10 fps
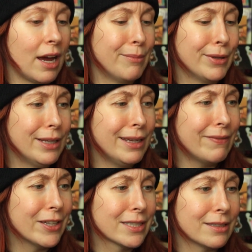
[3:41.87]
I
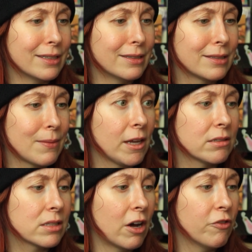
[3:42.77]
believe this is
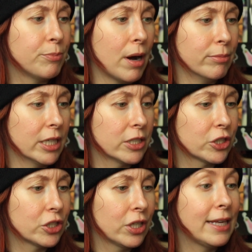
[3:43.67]

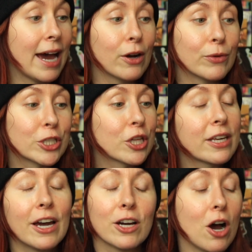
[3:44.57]
self-published. Yeah,
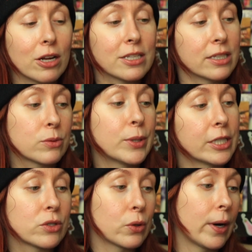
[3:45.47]
originally a contest
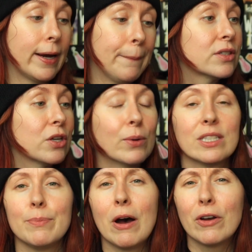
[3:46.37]
winning story. So
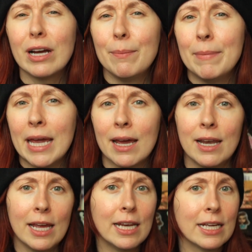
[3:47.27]
it's about a
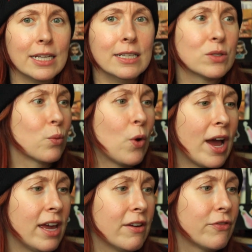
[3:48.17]
man and his
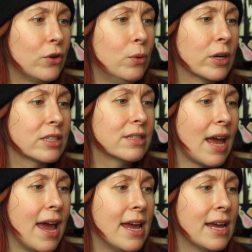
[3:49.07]
wife who are
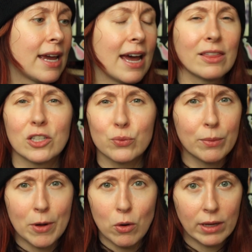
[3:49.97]
staying at this
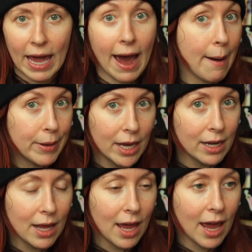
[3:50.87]
remote
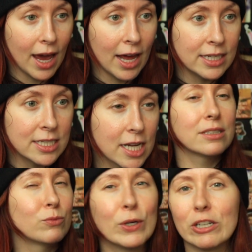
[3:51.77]
cabin and
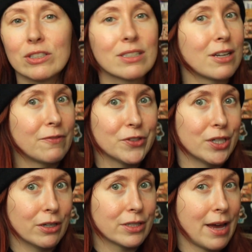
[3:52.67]
weird stuff
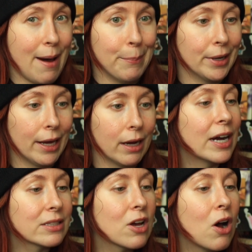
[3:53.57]
starts happening.
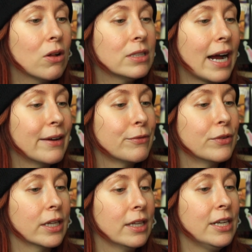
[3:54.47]
That's all I
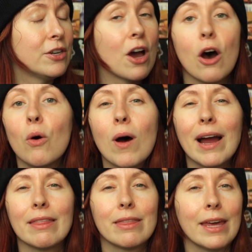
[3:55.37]
really know.
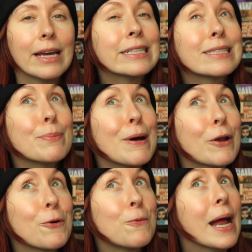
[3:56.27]
I think it's
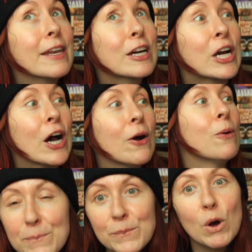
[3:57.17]
about a
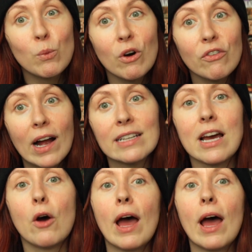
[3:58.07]
Wendigo, but we'll find out.